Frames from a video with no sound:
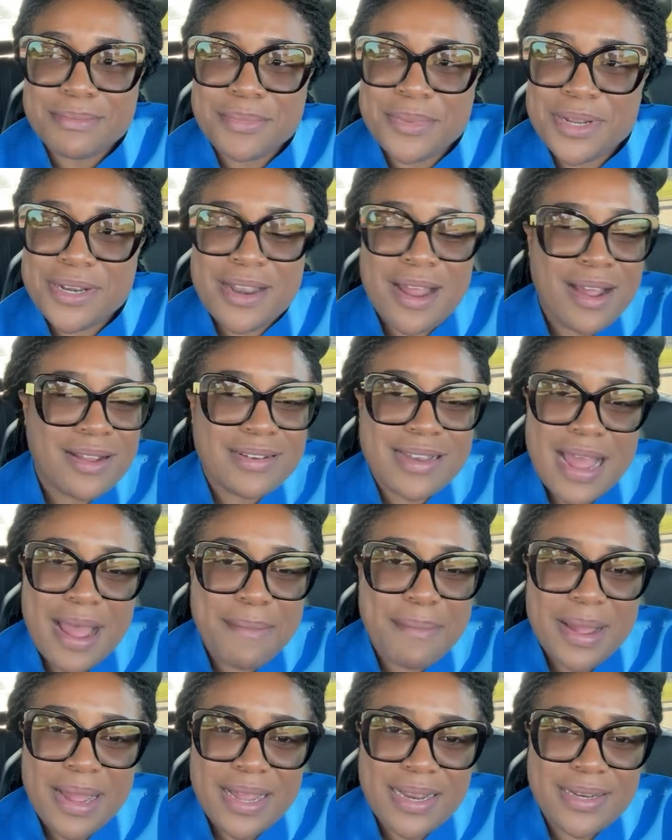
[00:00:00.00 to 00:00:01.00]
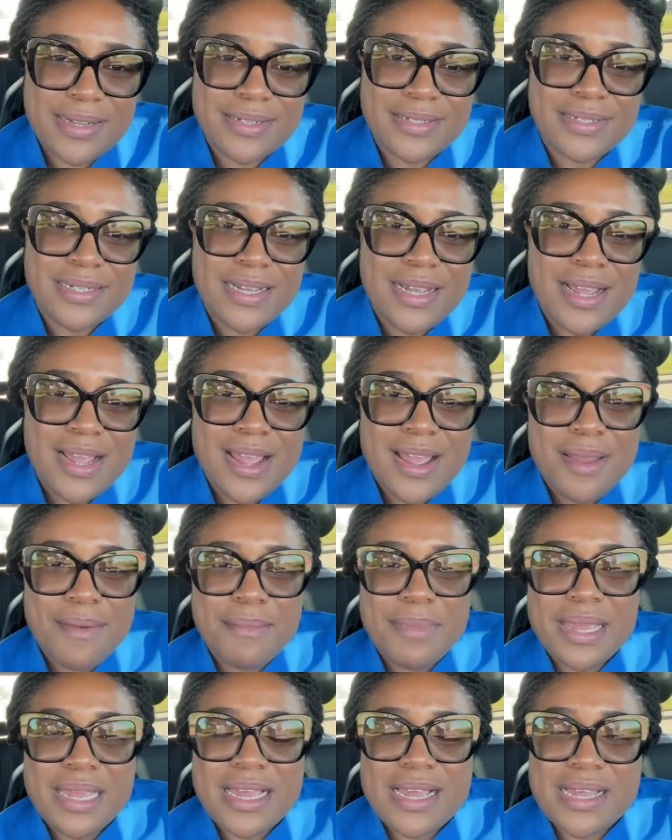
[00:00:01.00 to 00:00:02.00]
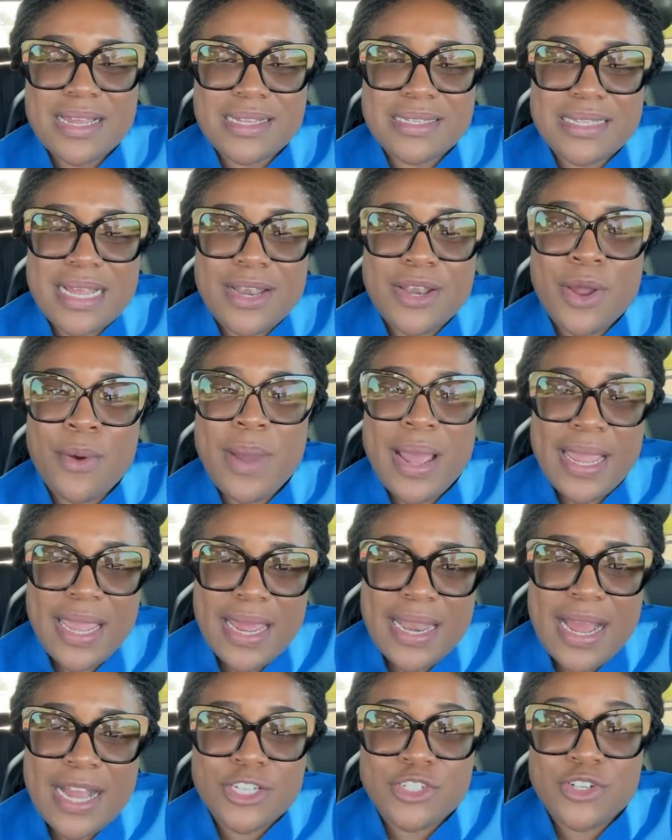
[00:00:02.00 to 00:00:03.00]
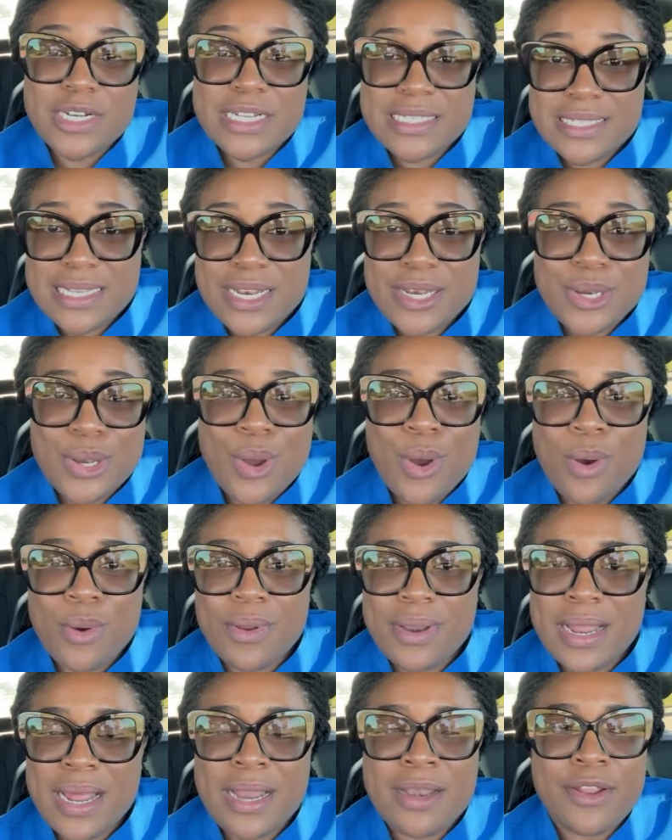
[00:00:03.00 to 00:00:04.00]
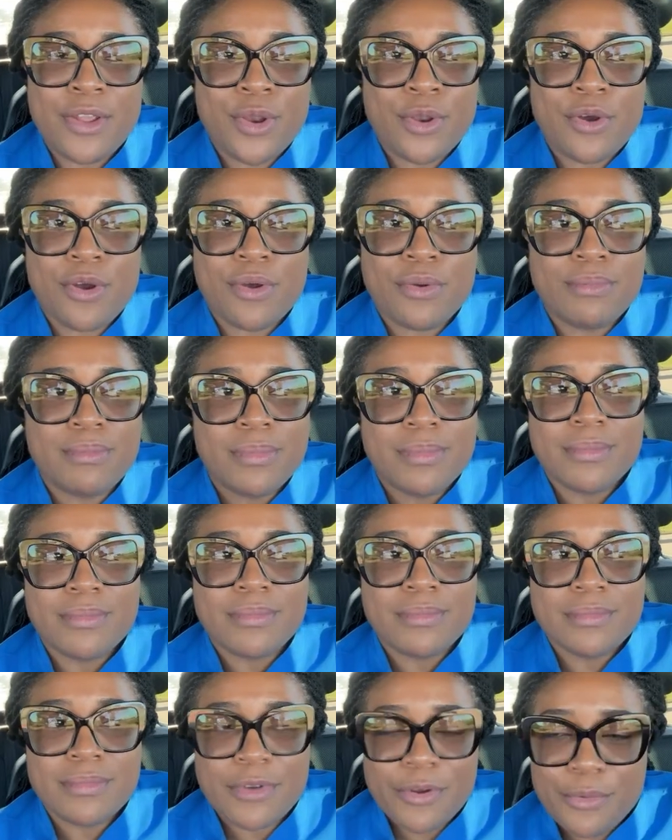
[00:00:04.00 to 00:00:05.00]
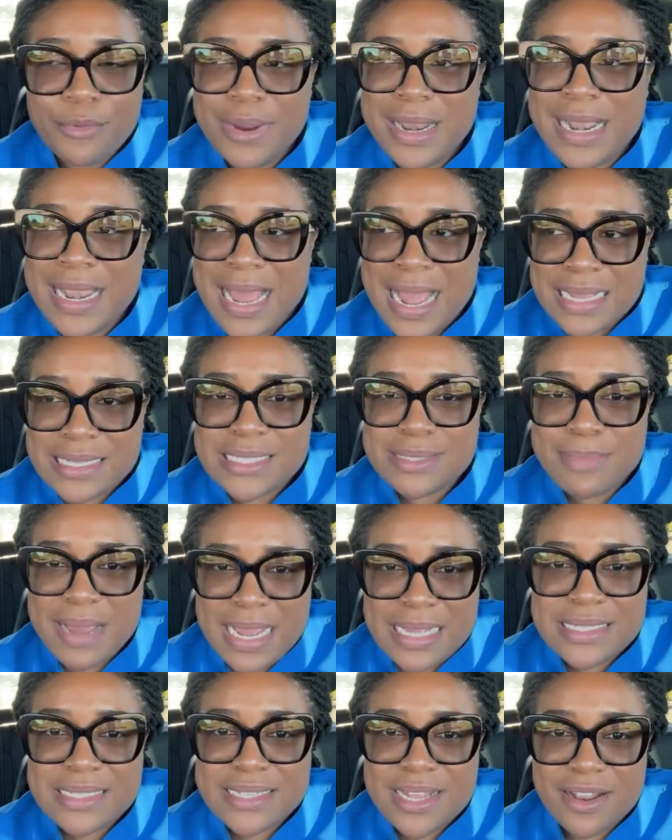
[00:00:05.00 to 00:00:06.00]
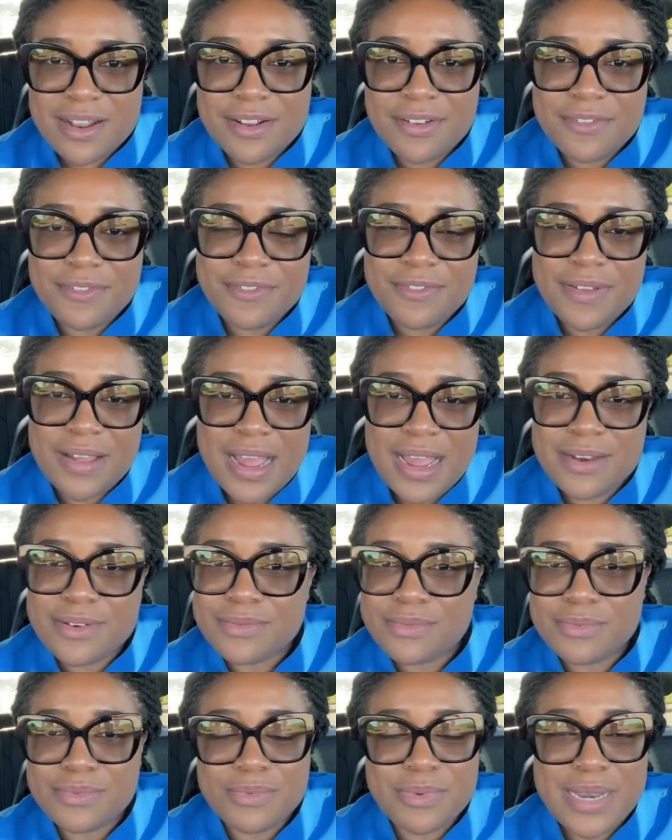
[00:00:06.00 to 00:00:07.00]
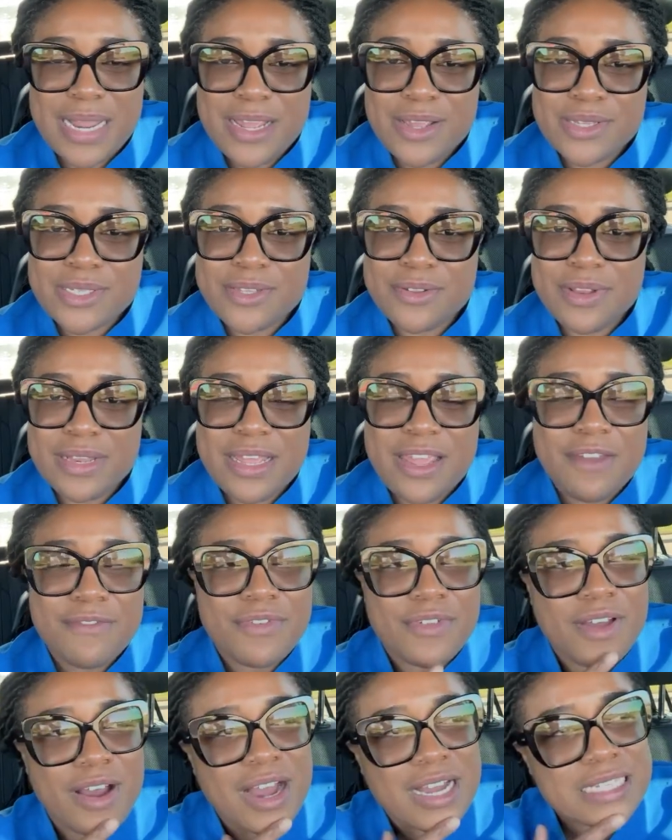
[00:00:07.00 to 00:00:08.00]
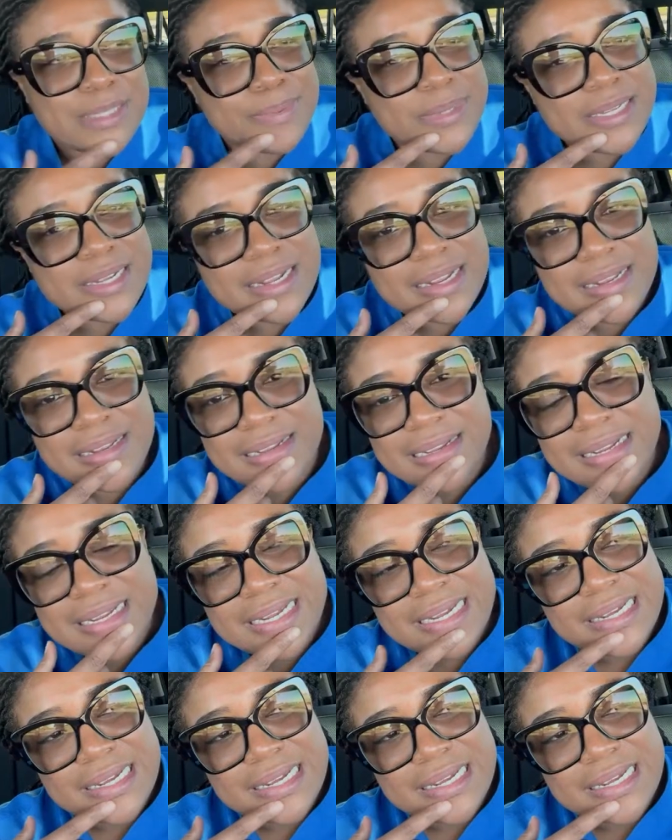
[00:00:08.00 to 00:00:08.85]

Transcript: but not that bad, because now I can actually sit down and, you know, relax myself. When I used to leave the hospital,